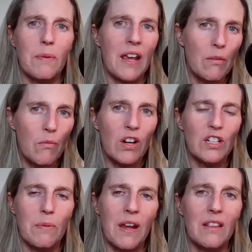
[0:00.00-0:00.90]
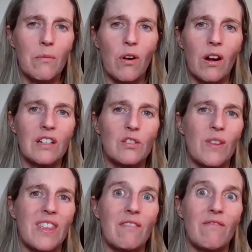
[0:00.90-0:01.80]
paying the mortgage, paying the mortgage
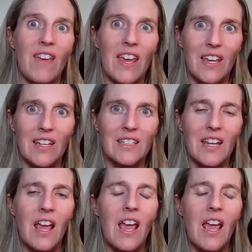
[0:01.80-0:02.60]
with it vacant.